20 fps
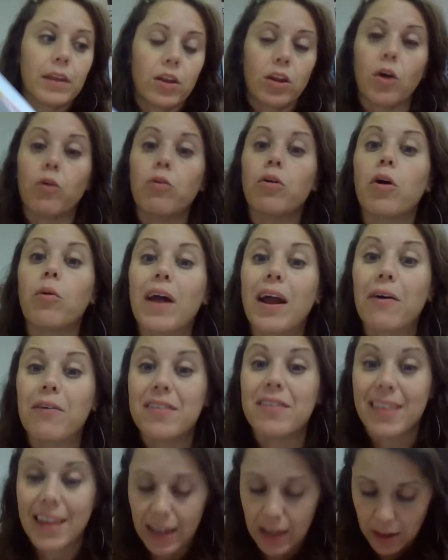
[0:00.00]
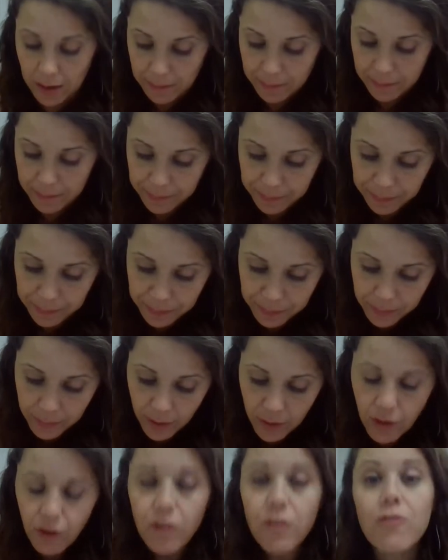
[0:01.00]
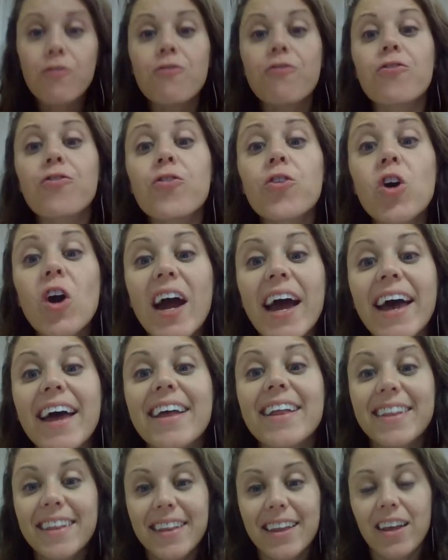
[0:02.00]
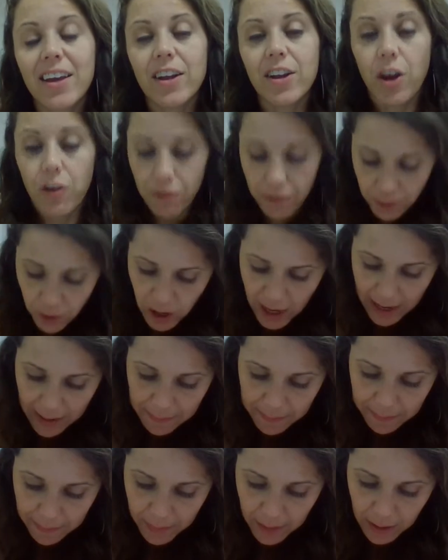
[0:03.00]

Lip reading: Don't know what I was thinking. Fre. No, free.